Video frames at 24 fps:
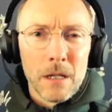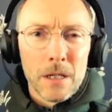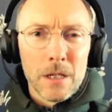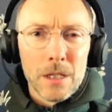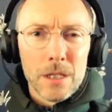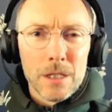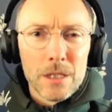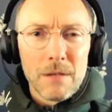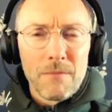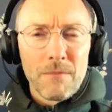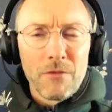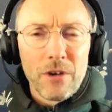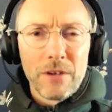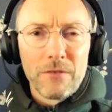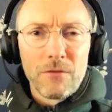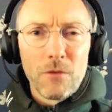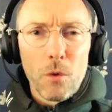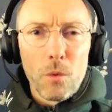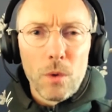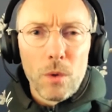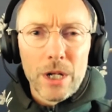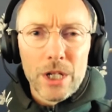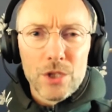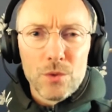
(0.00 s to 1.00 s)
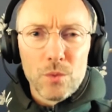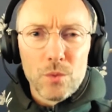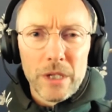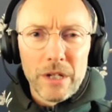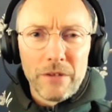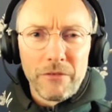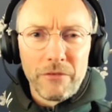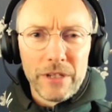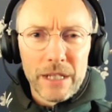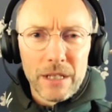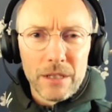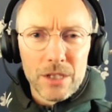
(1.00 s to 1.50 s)
some freight forwarders
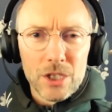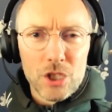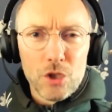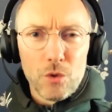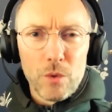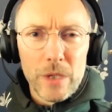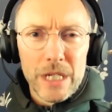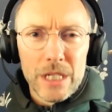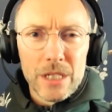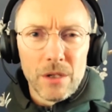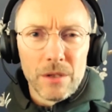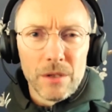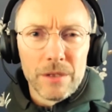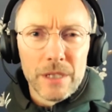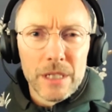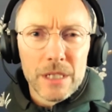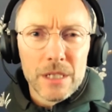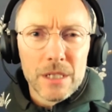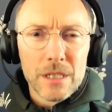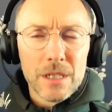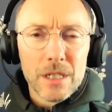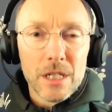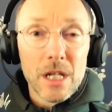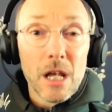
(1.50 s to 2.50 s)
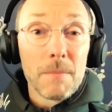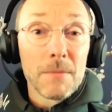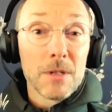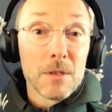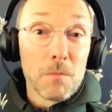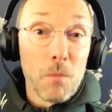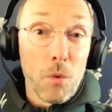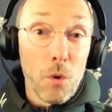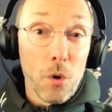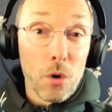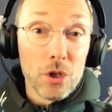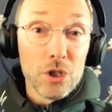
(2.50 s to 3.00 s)
will feel the squeeze on this. Some
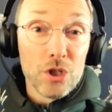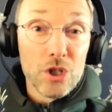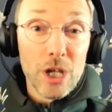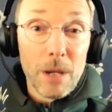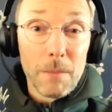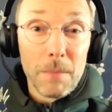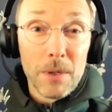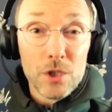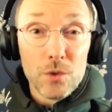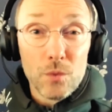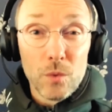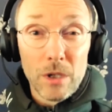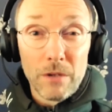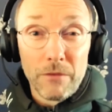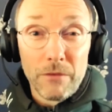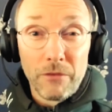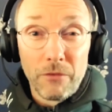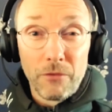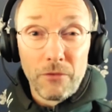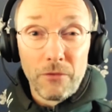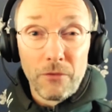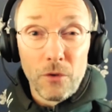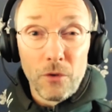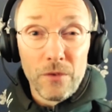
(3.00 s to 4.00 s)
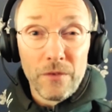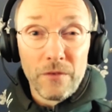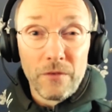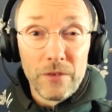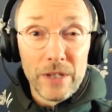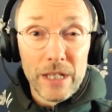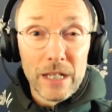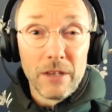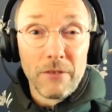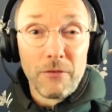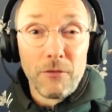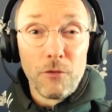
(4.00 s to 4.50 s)
small shippers will
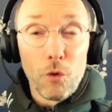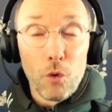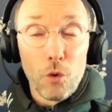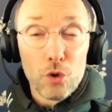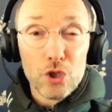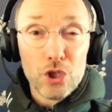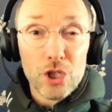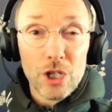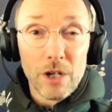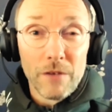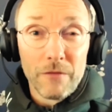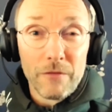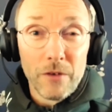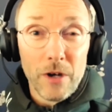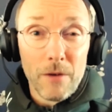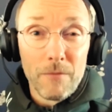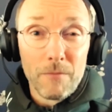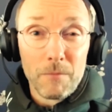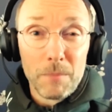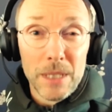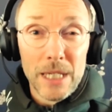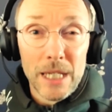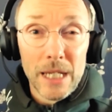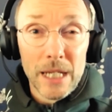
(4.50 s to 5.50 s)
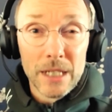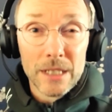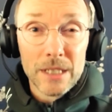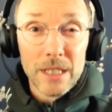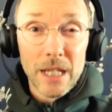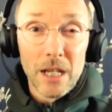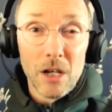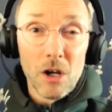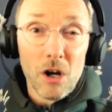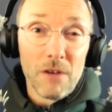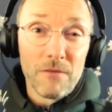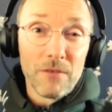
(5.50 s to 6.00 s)
feel the force of being,
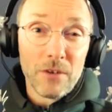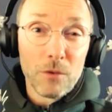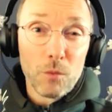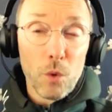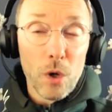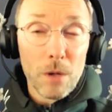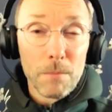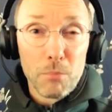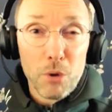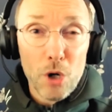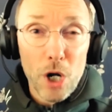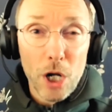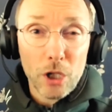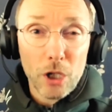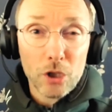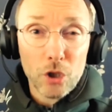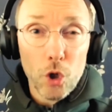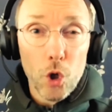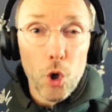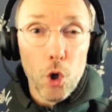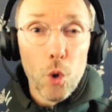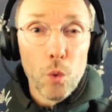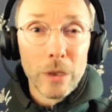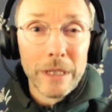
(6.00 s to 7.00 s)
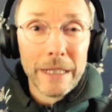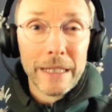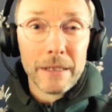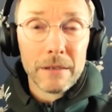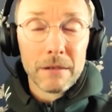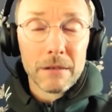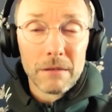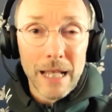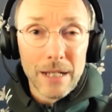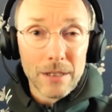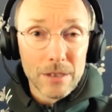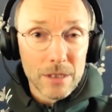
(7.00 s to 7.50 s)
say, offered one product
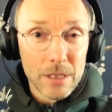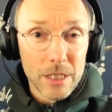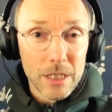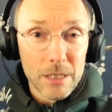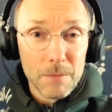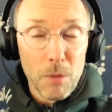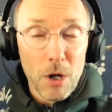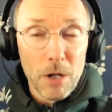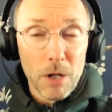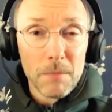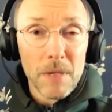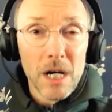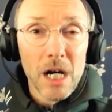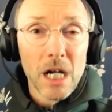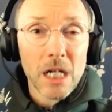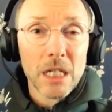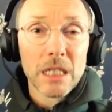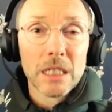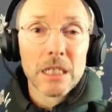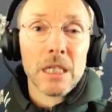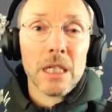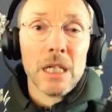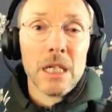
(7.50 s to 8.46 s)
only. That's the spot market.